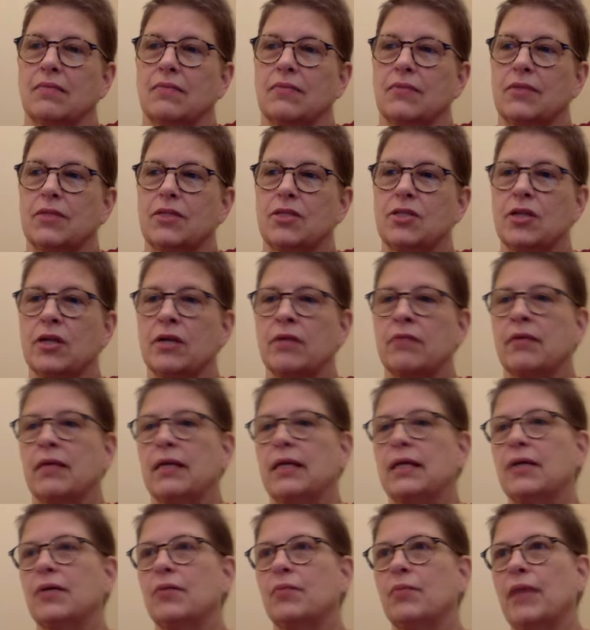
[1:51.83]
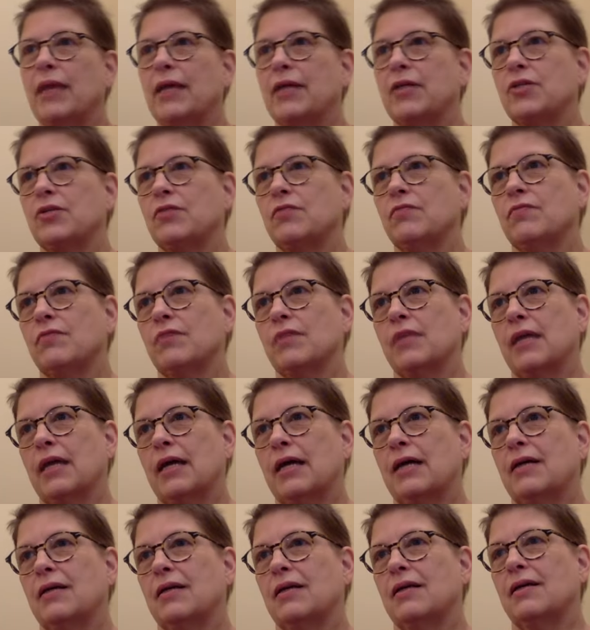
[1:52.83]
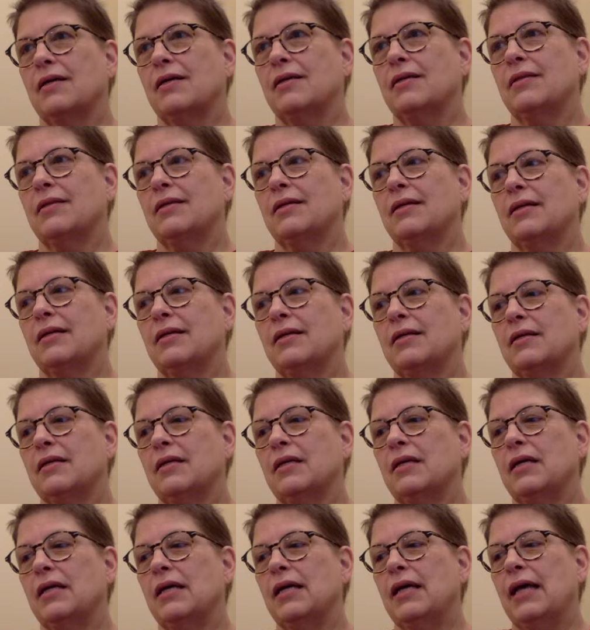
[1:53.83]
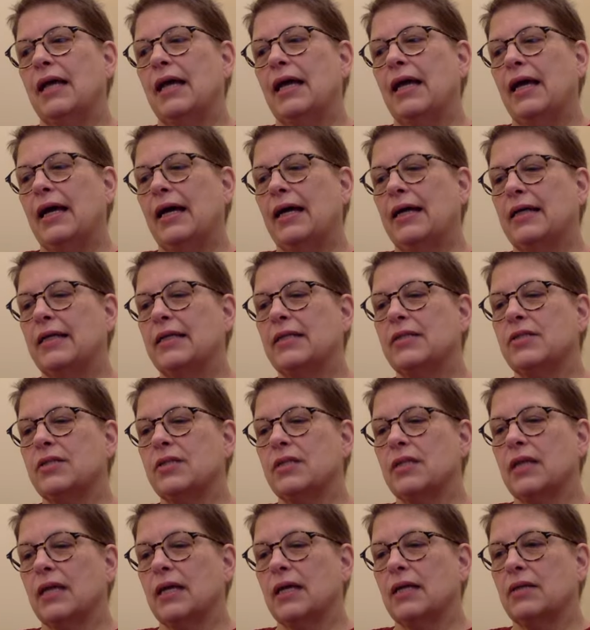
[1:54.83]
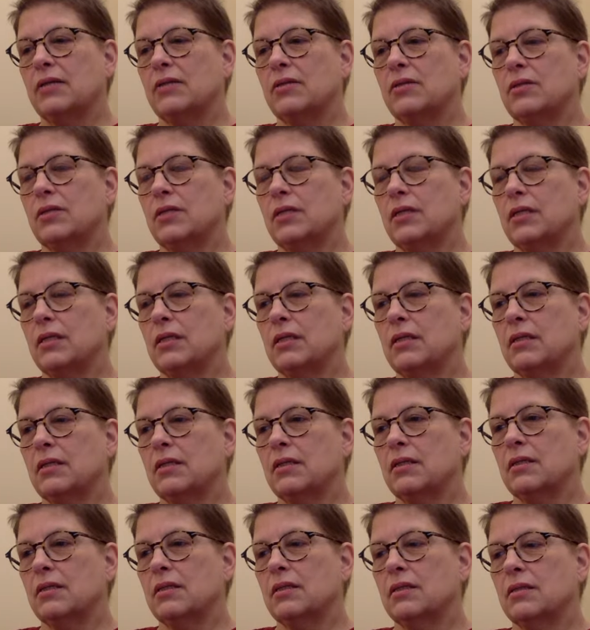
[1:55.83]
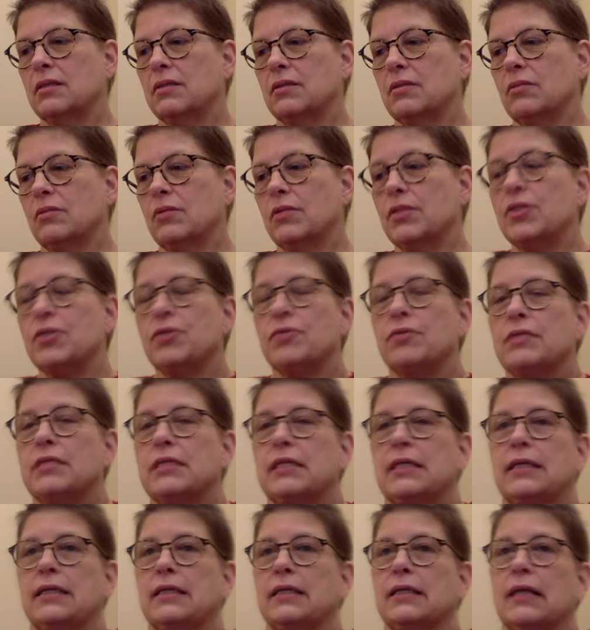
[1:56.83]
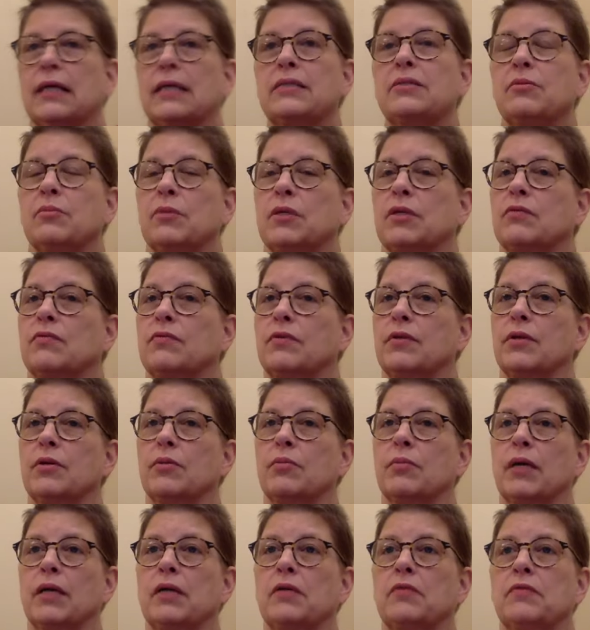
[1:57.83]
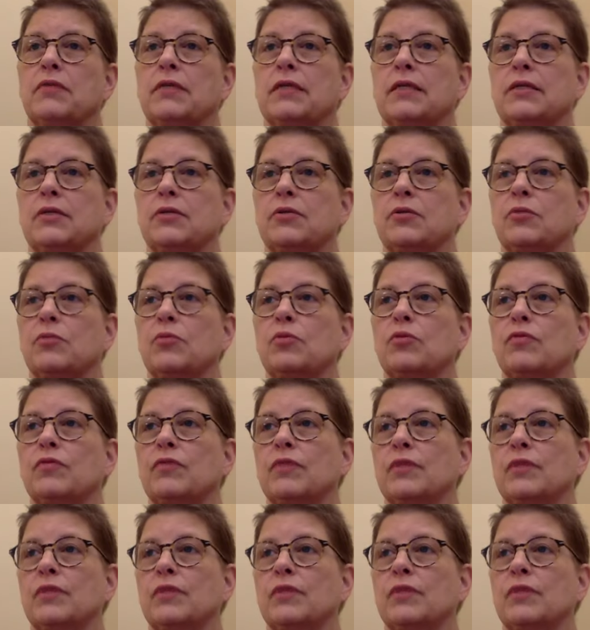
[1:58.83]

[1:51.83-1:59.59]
generating compassion for that and then adding to that the who wish to attain enlightenment for their benefit, to remove,